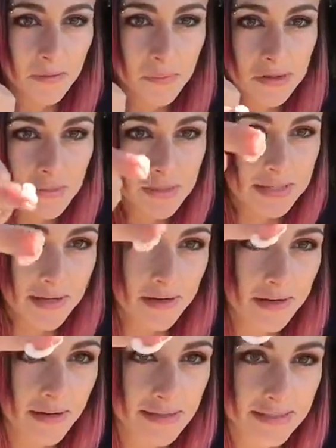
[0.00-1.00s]
which was a
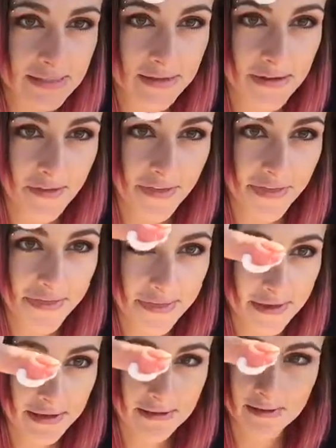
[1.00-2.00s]
nice,
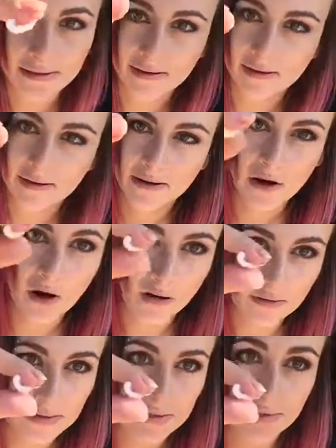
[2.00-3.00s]
thick,
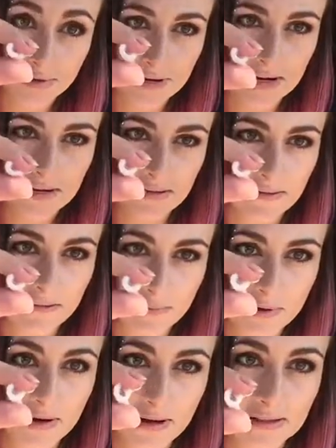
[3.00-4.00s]
concentrated
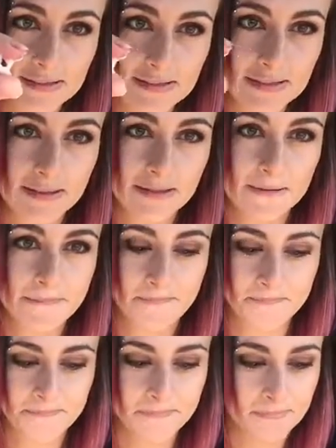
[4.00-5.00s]
product
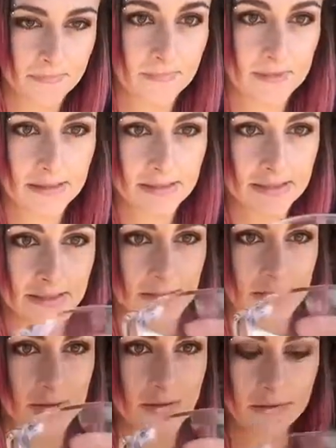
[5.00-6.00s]
that's
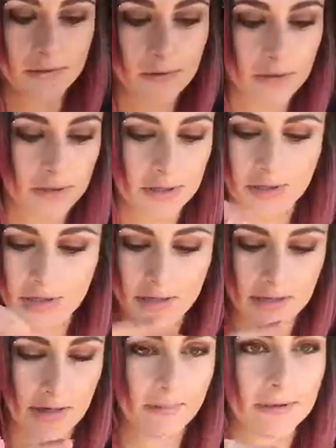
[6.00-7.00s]
just gone to
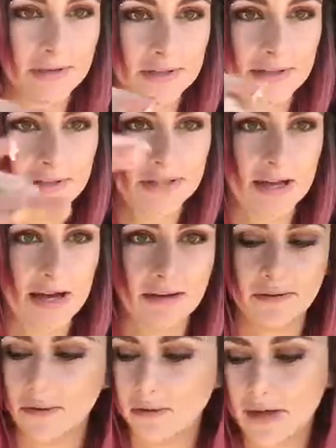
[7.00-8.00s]
shit now because I just
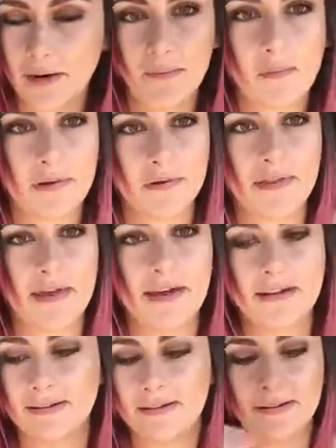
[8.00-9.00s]
added all that water in there.